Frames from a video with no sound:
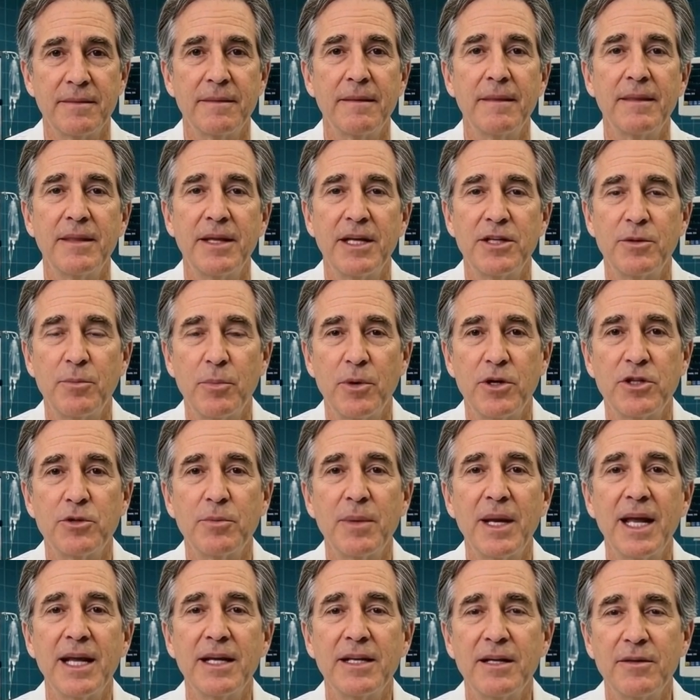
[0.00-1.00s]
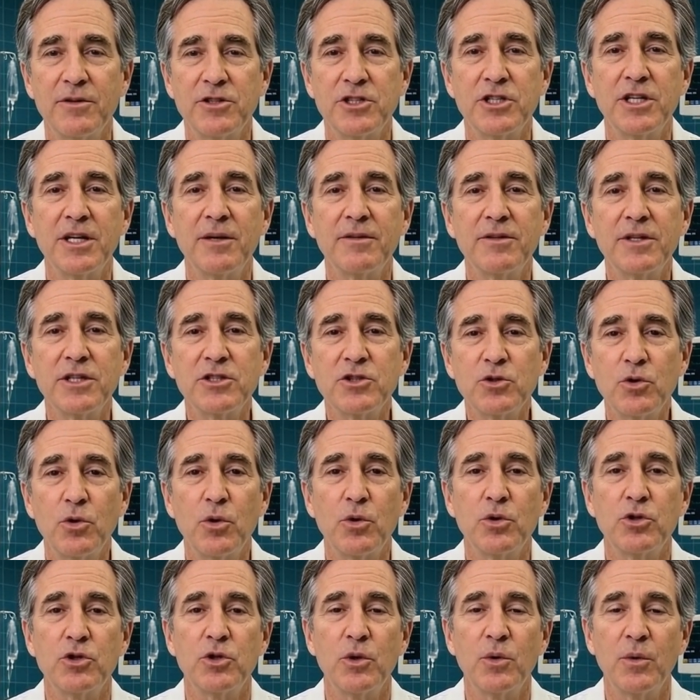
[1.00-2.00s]
This perspective shift is
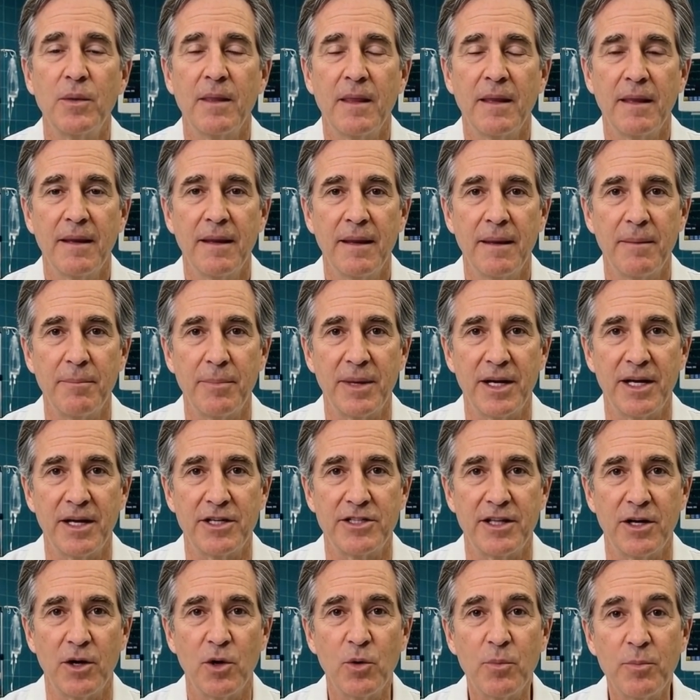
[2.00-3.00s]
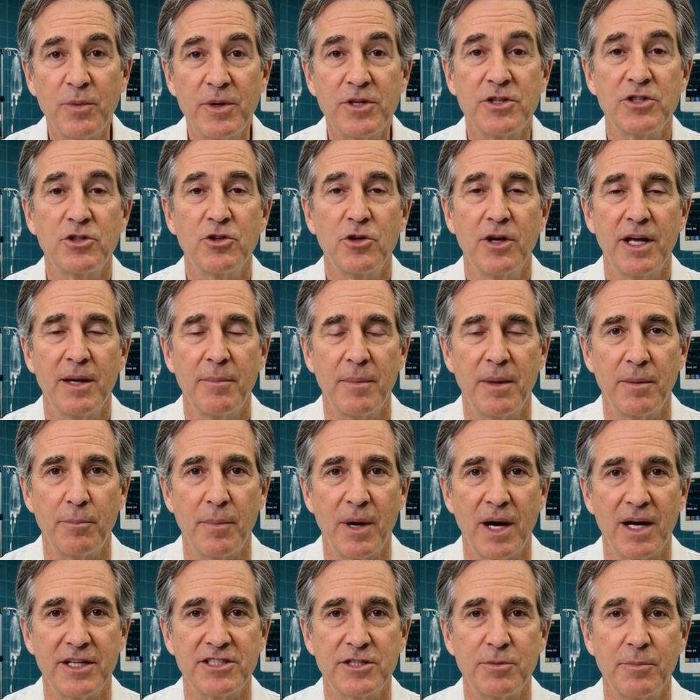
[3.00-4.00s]
crucial because it opens treatment
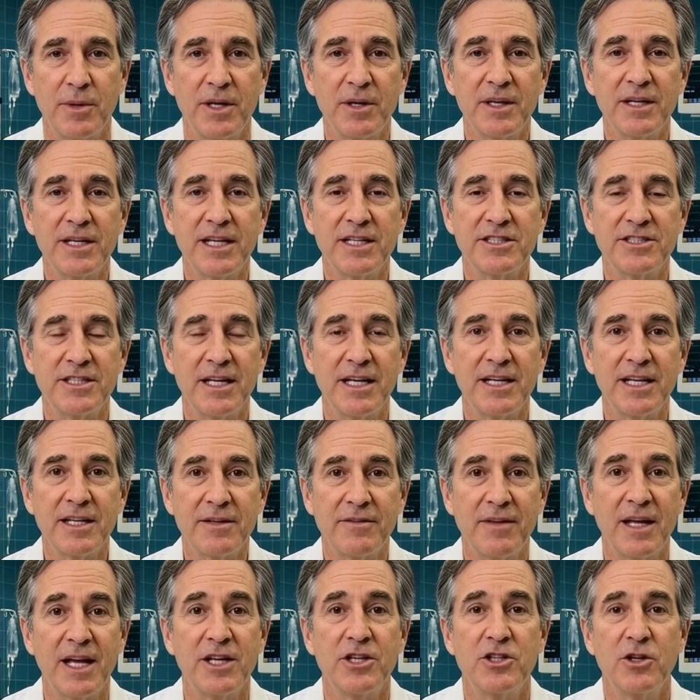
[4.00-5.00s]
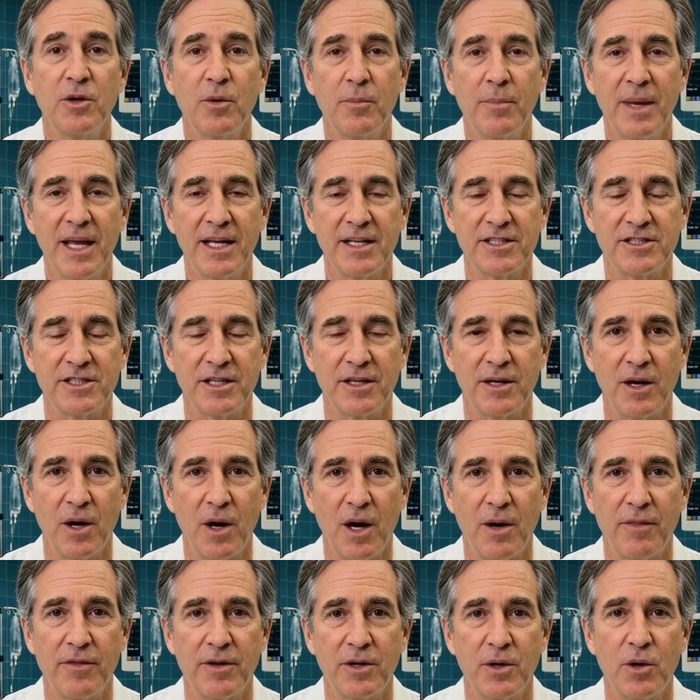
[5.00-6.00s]
possibilities that conventional medicine
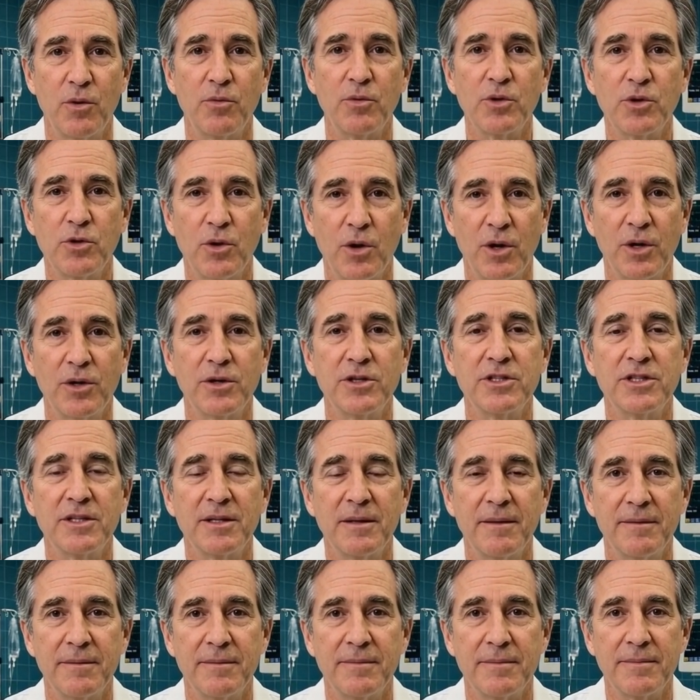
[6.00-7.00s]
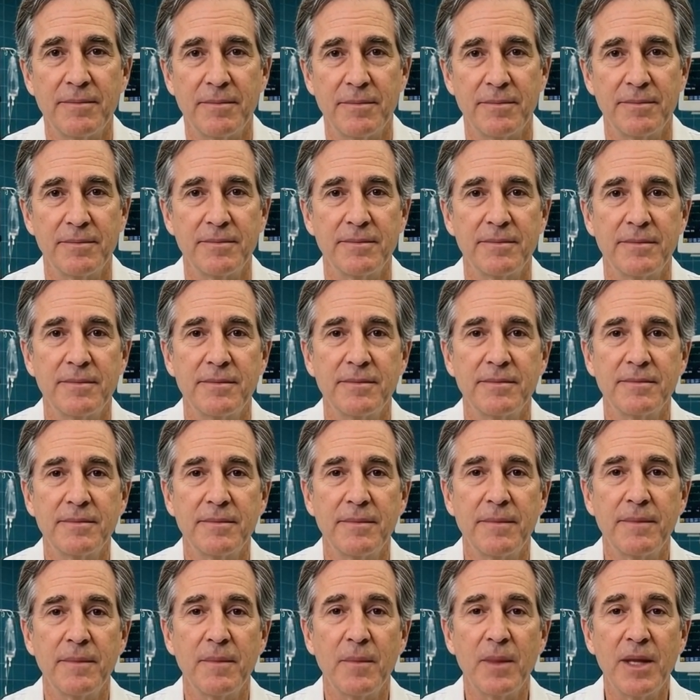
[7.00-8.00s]
often overlooks.
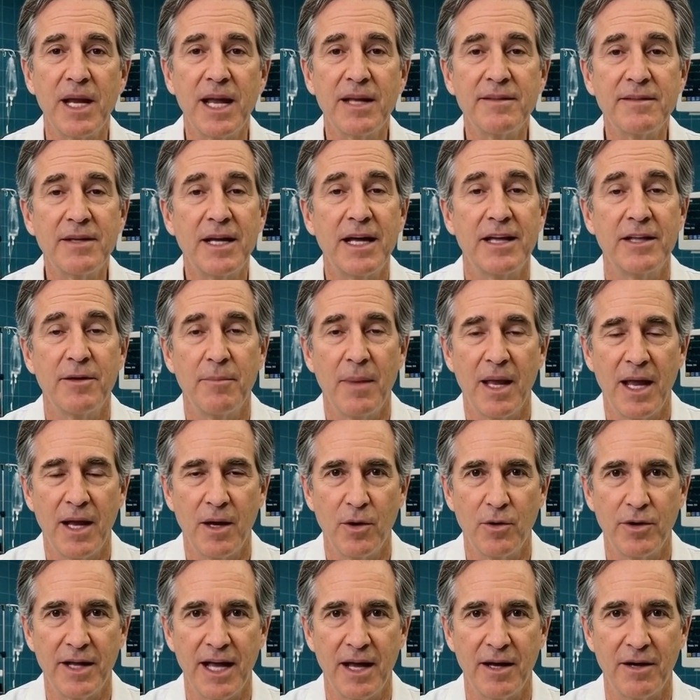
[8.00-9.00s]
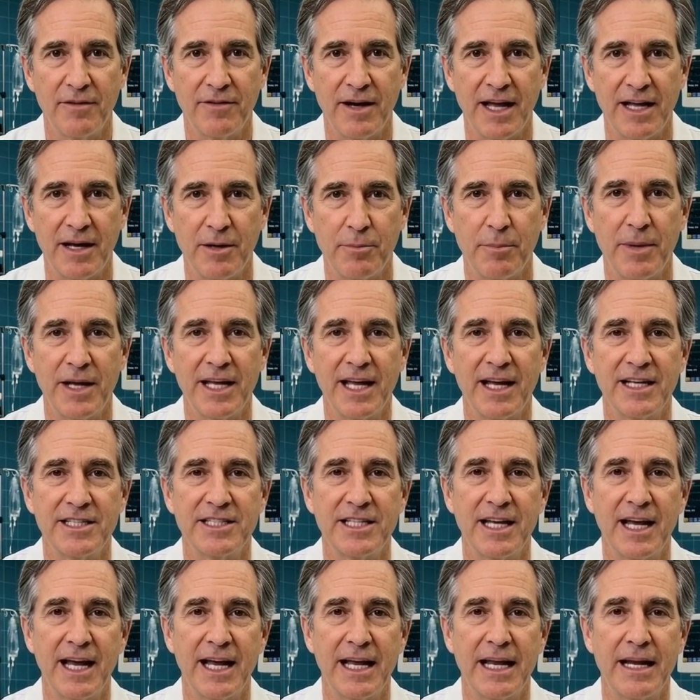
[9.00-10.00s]
When I faced my own elevated
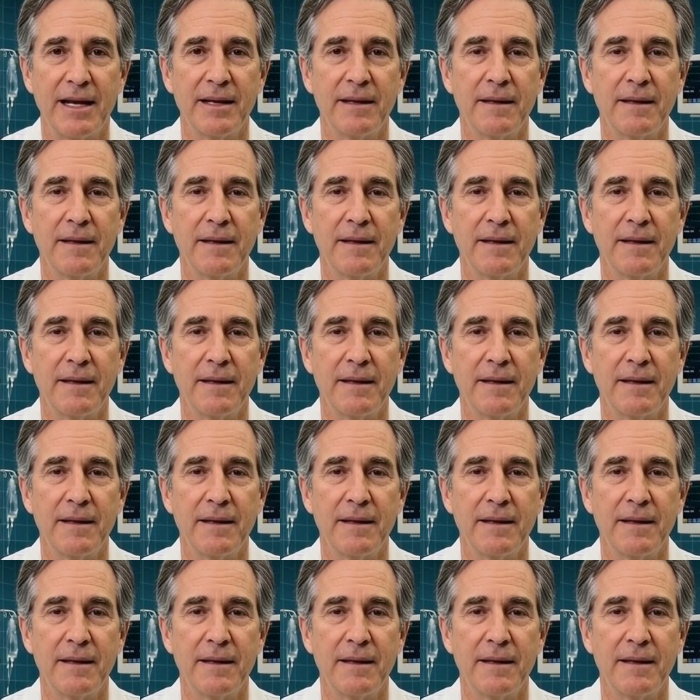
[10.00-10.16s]
PSA,